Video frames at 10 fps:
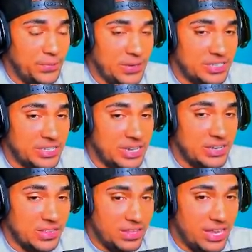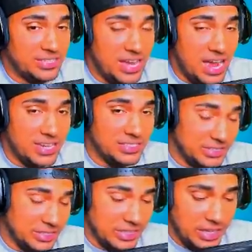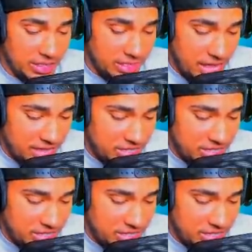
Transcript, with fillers: But uh, nonetheless, guys, that's